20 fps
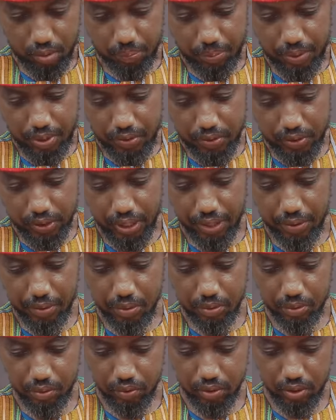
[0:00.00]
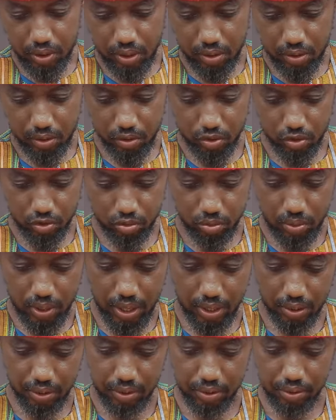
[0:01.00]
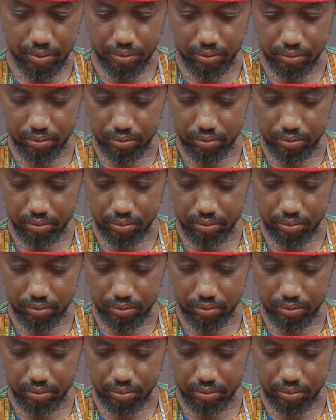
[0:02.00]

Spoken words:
Please, can you tell us why